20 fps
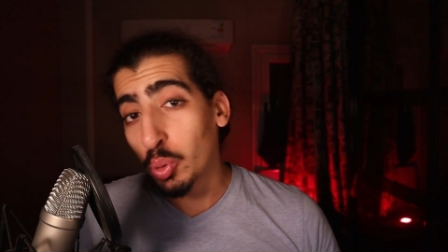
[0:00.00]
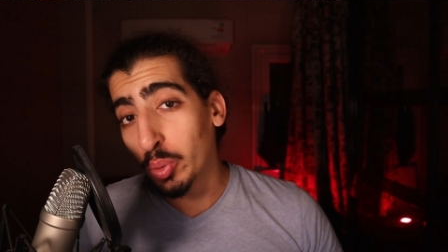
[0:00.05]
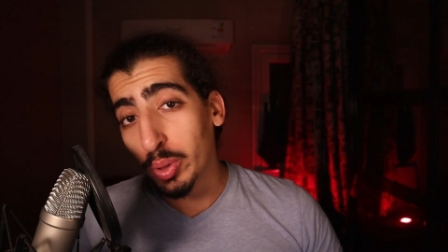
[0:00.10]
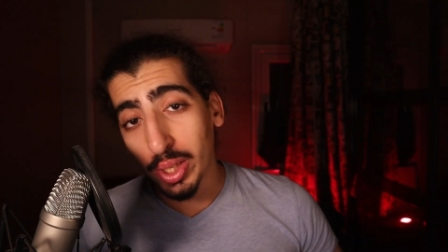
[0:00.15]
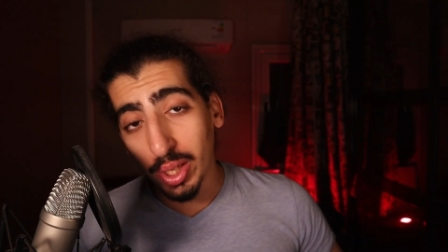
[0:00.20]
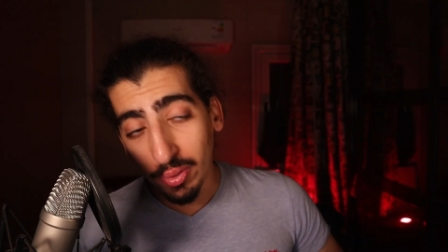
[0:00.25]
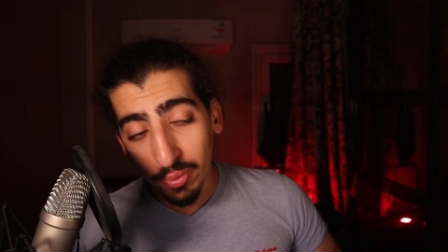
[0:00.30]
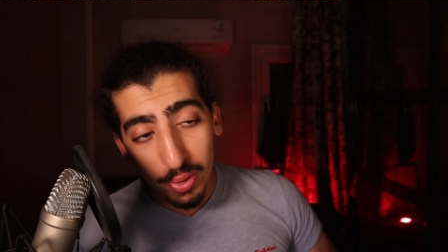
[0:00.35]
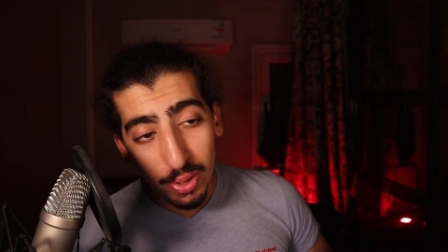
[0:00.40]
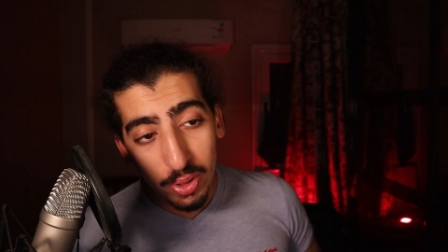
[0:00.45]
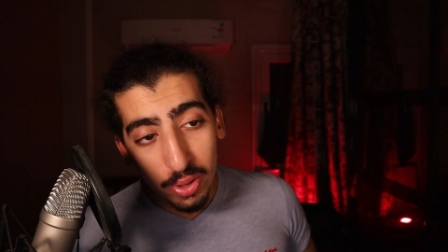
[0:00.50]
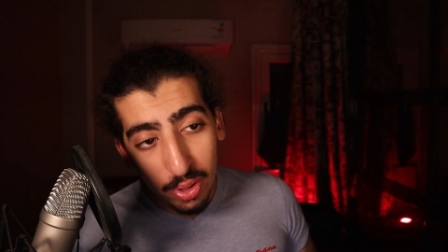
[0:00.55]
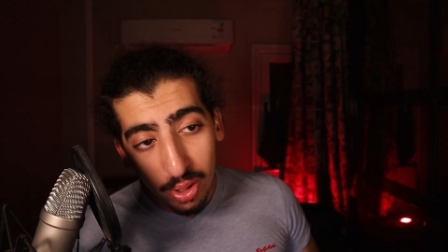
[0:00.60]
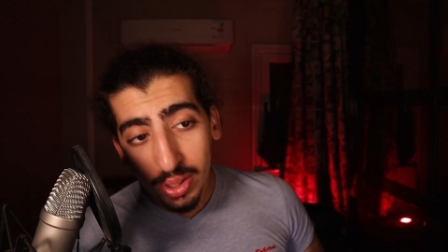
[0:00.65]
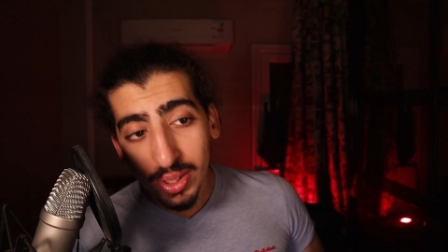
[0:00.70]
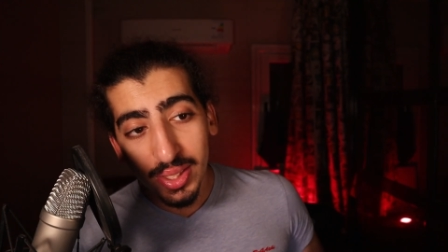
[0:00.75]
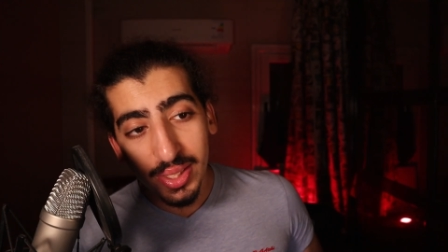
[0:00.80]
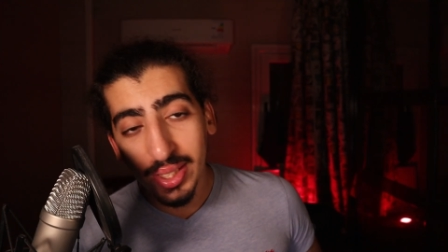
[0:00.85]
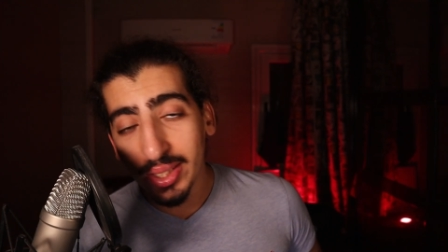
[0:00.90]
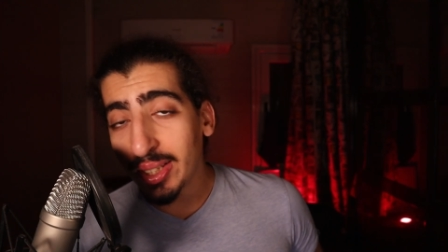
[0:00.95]
or even
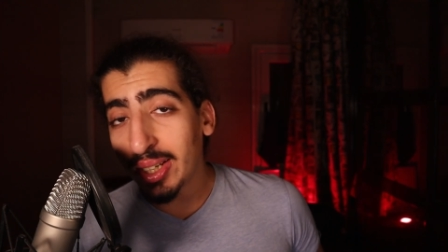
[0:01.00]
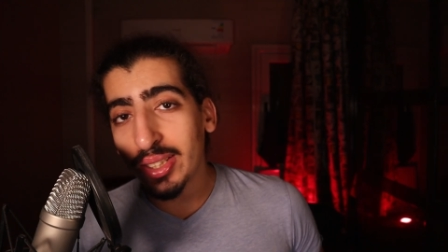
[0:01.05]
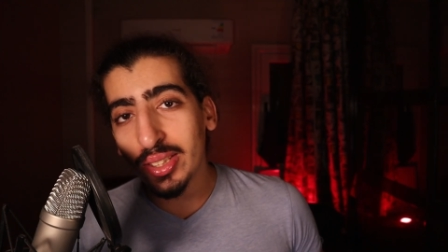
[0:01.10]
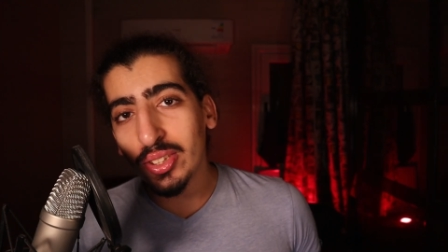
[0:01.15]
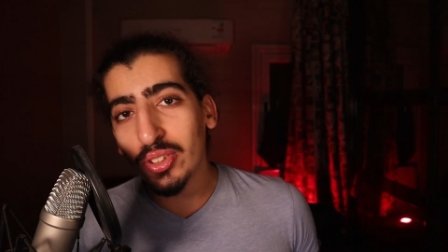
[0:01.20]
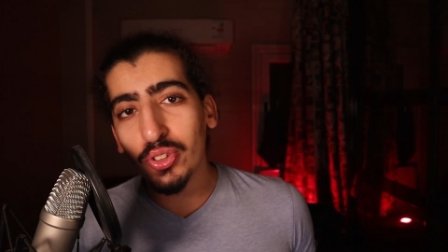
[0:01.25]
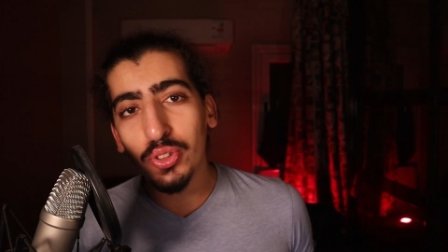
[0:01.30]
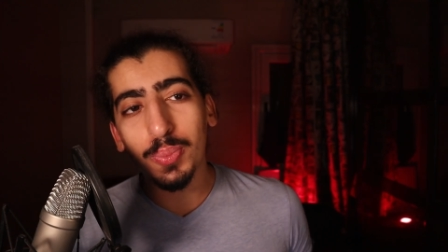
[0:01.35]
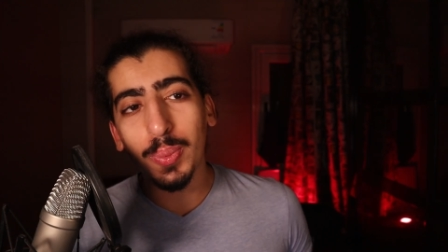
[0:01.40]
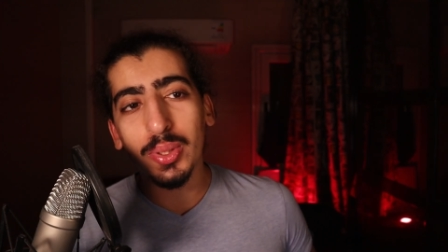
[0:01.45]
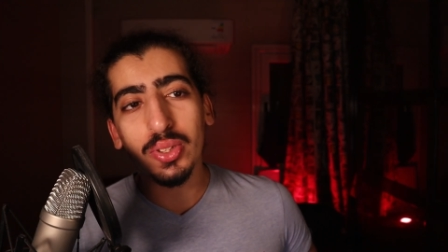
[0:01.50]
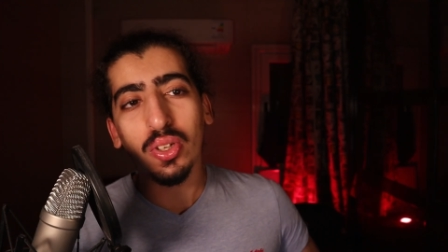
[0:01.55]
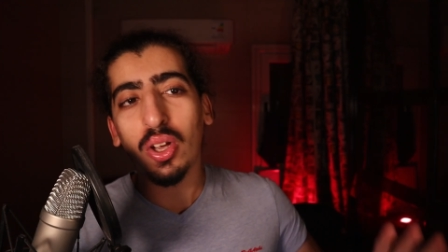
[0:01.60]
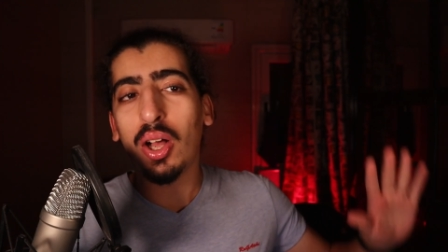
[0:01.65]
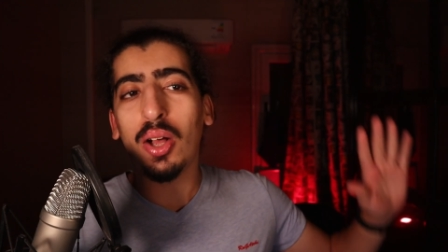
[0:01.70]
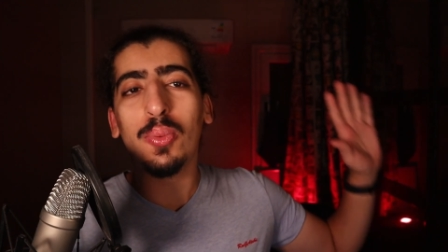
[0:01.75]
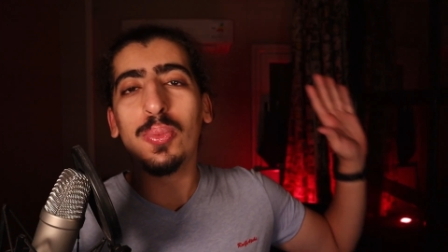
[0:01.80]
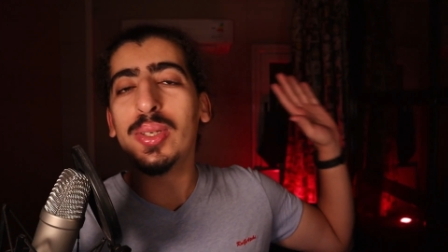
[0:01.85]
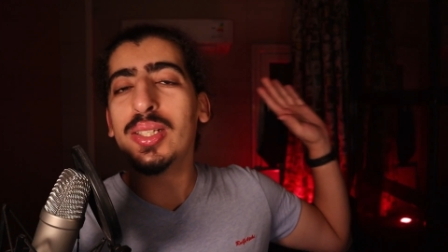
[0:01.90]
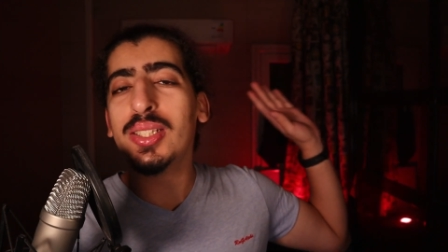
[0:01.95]
good scenarios, but
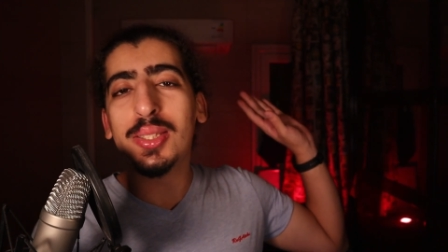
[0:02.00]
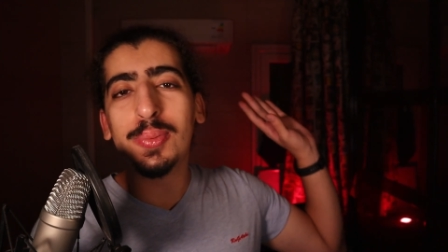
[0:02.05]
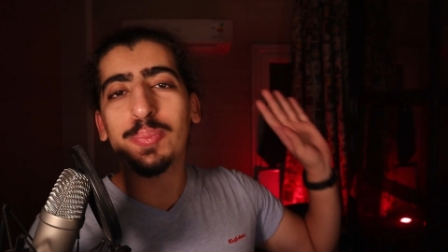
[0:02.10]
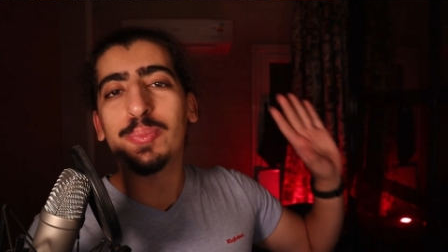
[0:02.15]
always